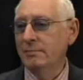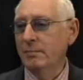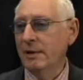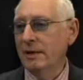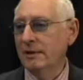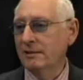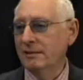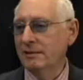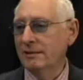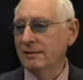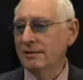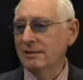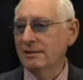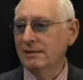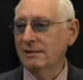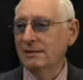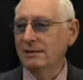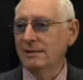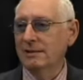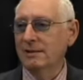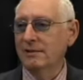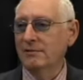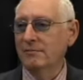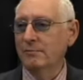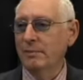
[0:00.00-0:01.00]

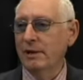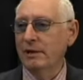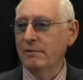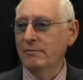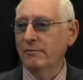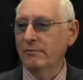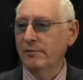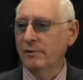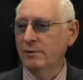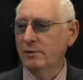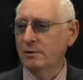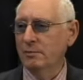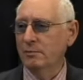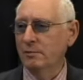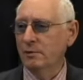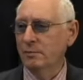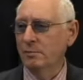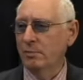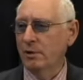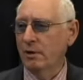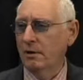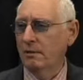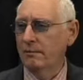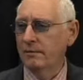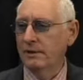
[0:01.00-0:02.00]
Mountains, and you've met first
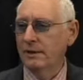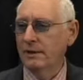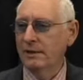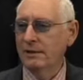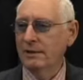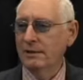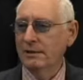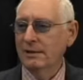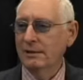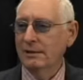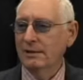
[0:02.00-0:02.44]
world poverty.